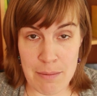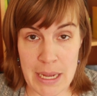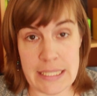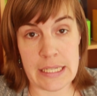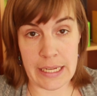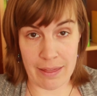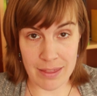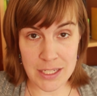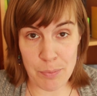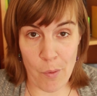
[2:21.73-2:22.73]
Basically, at
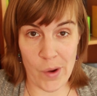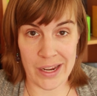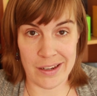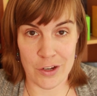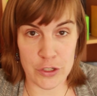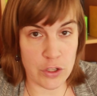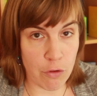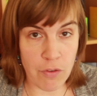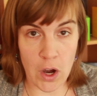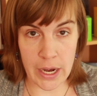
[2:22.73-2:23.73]
this point, you're
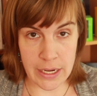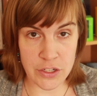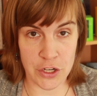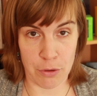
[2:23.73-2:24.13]
so far into